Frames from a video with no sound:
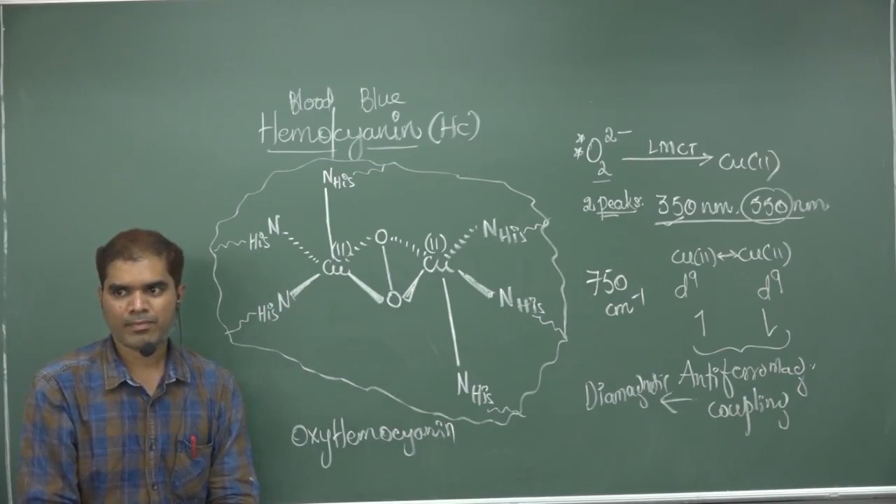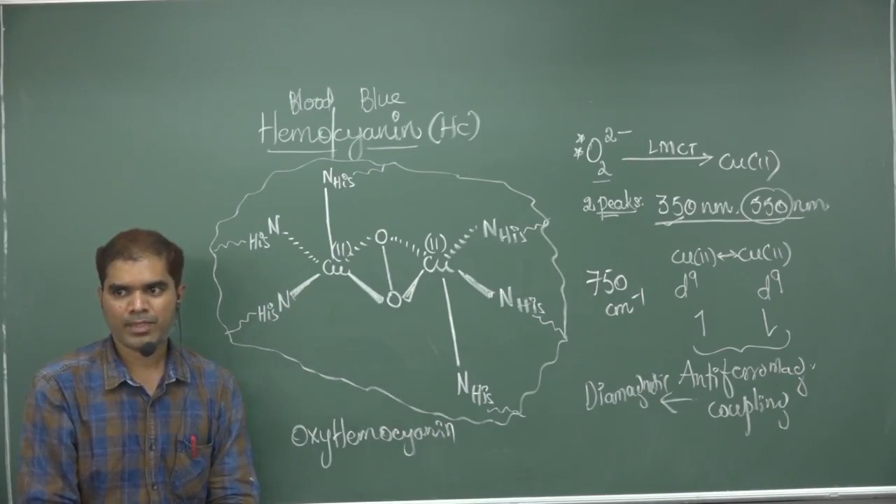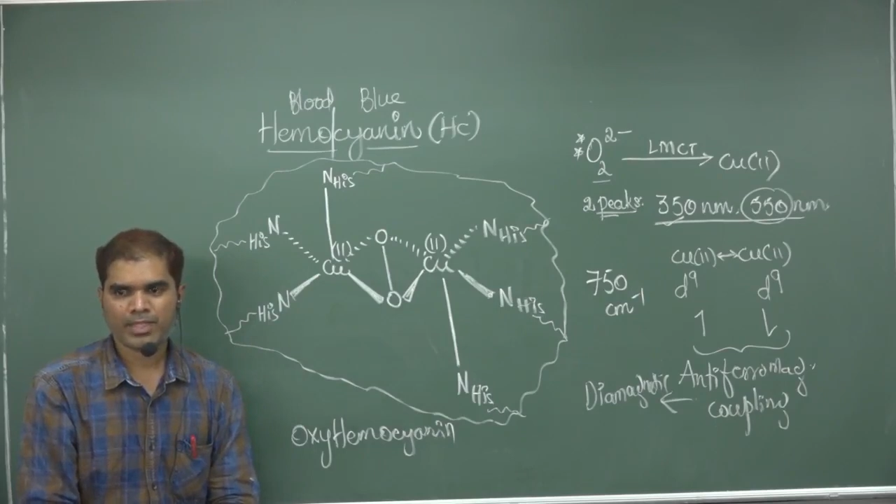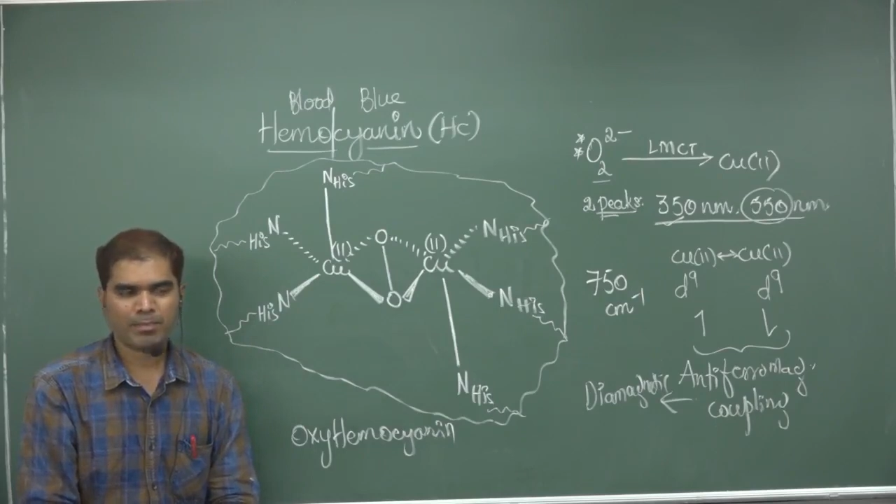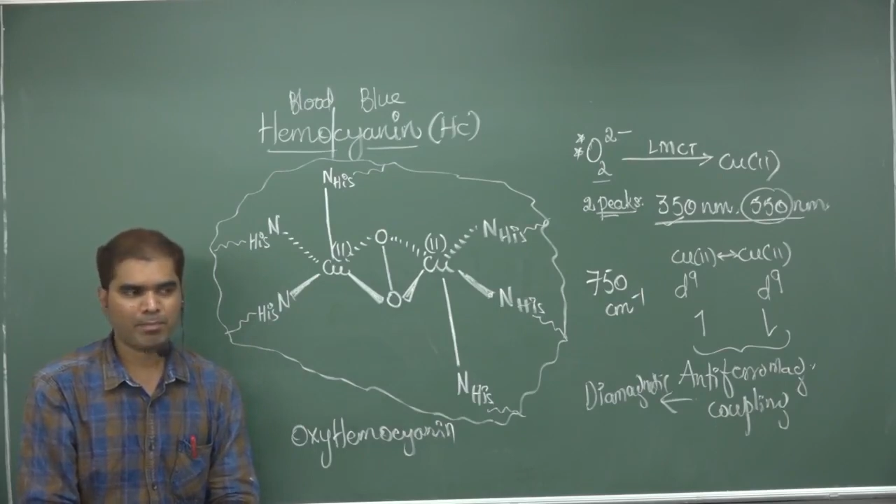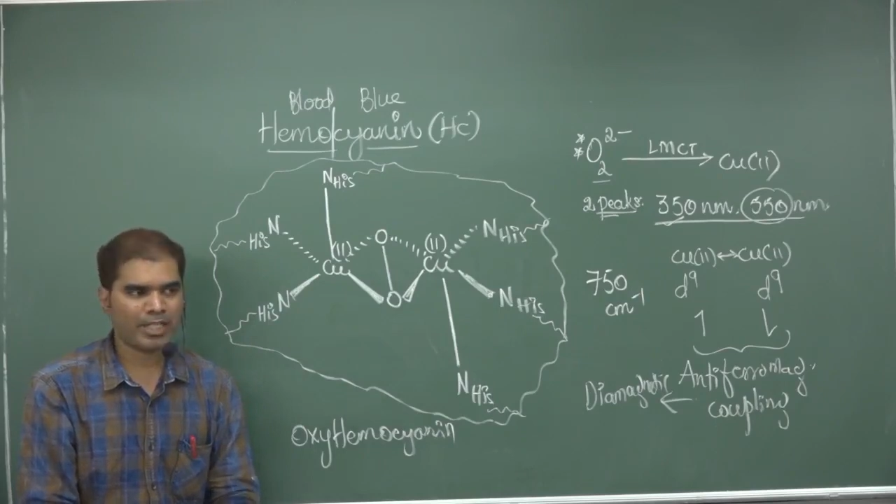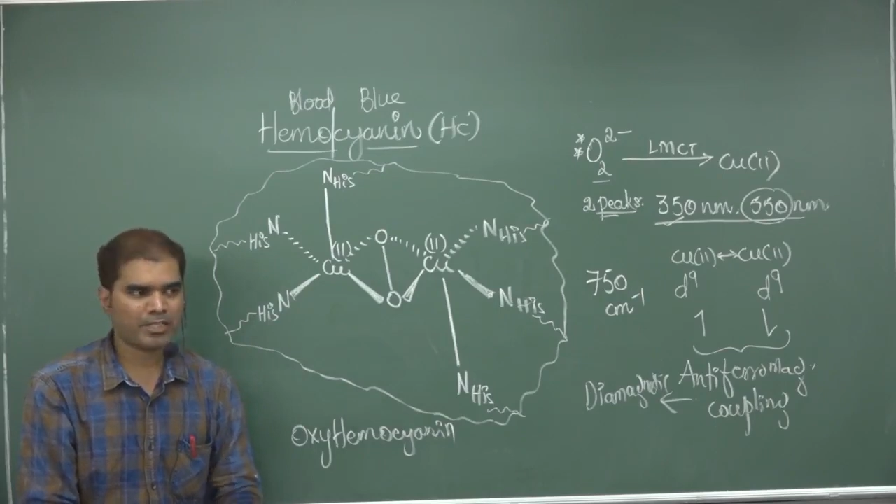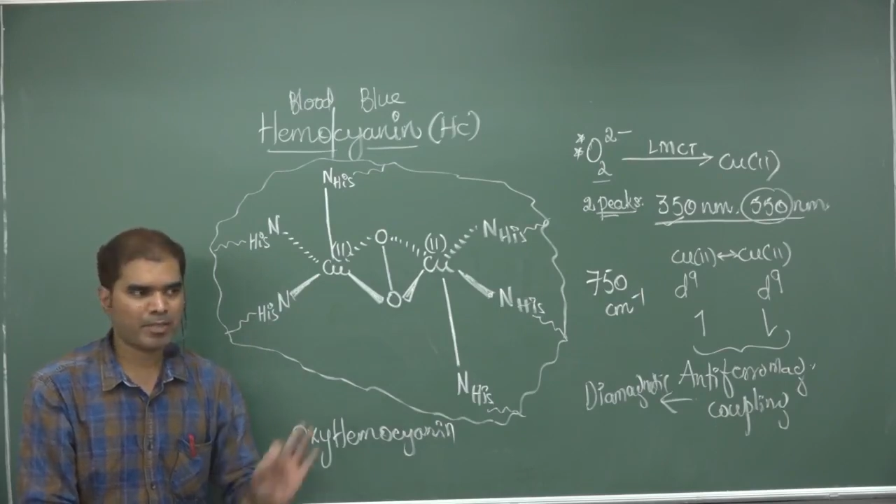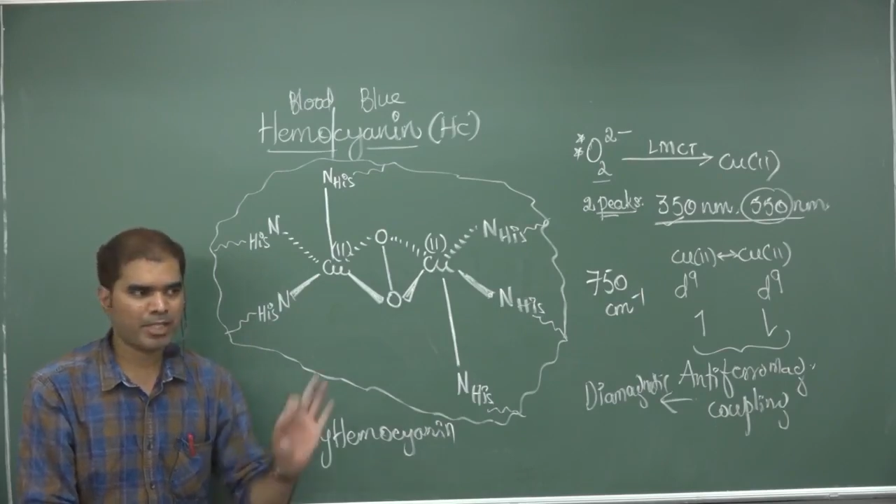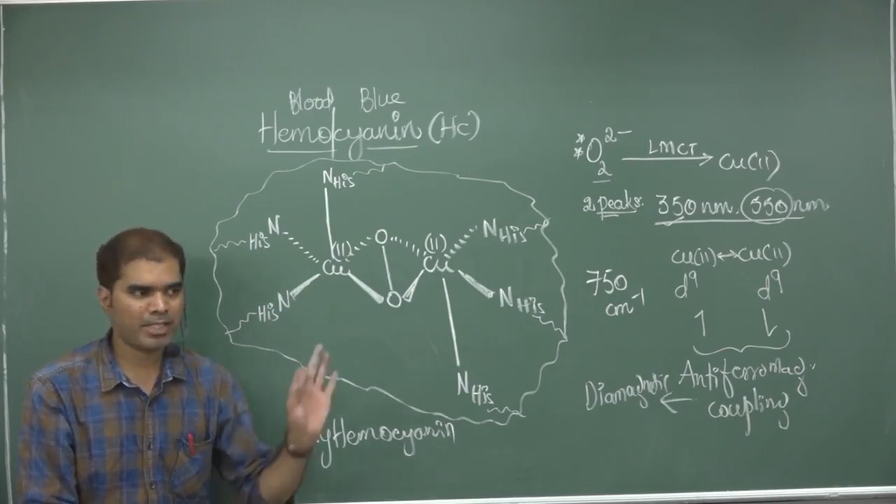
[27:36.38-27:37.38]
Simple
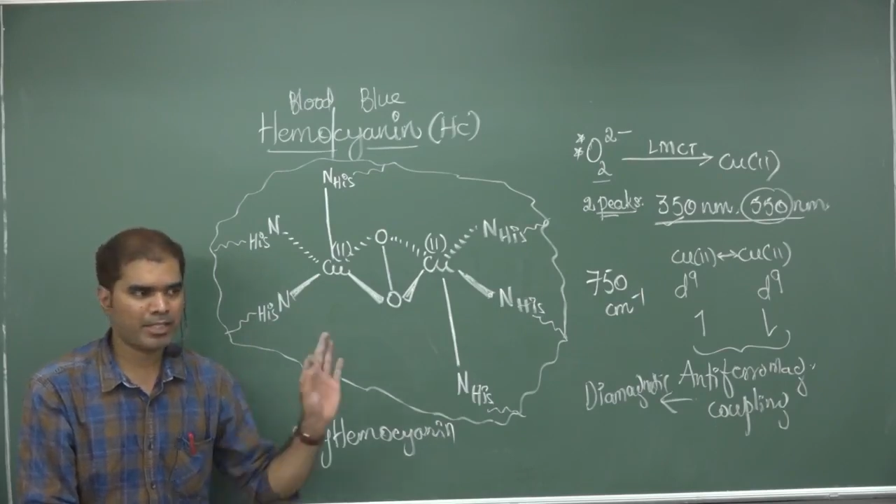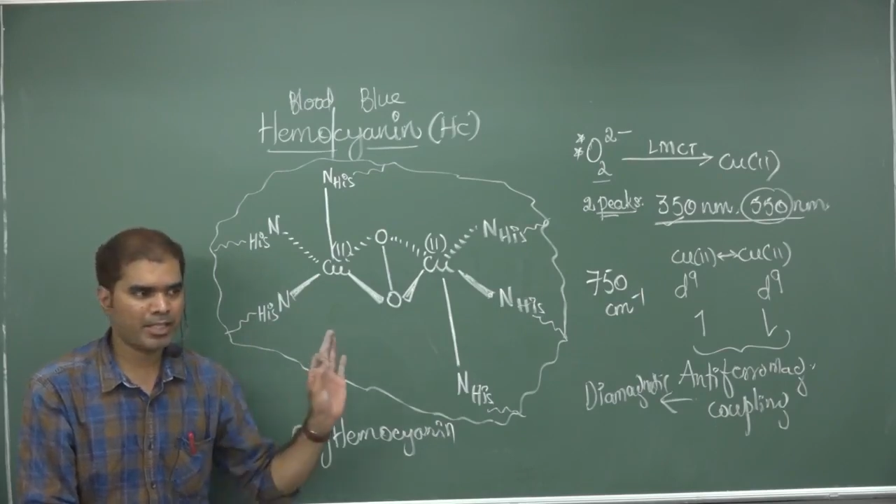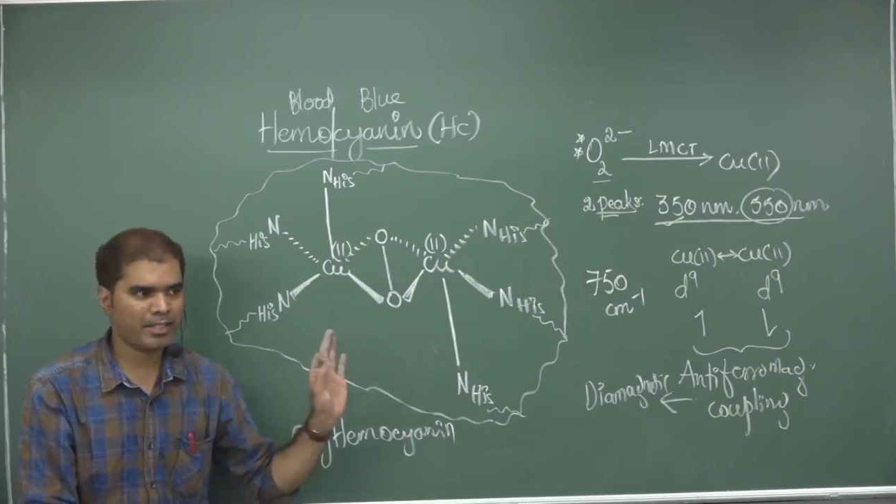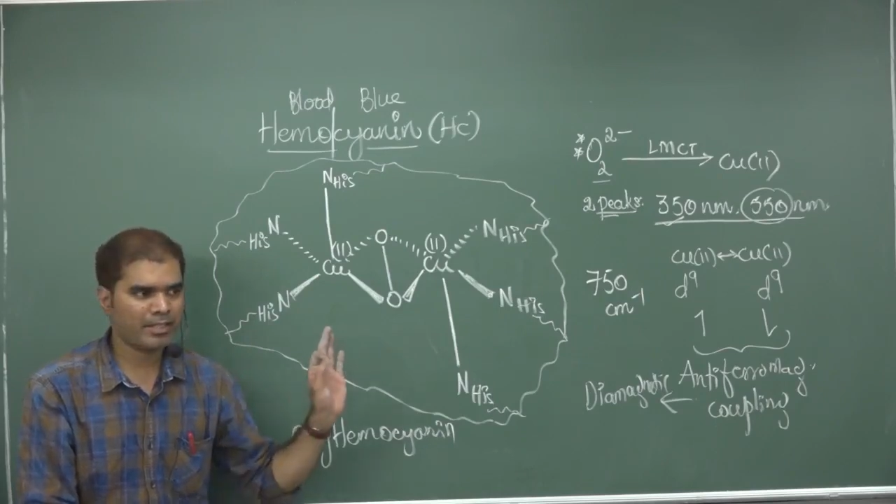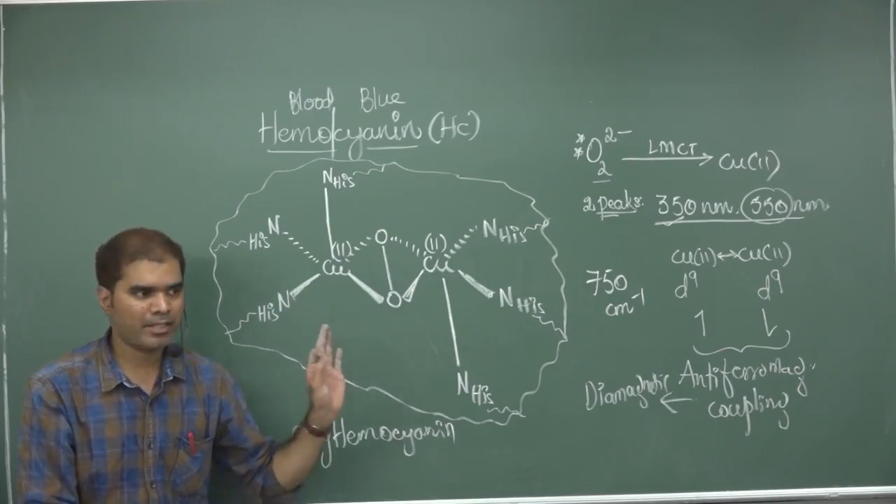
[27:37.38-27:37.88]
explanation here.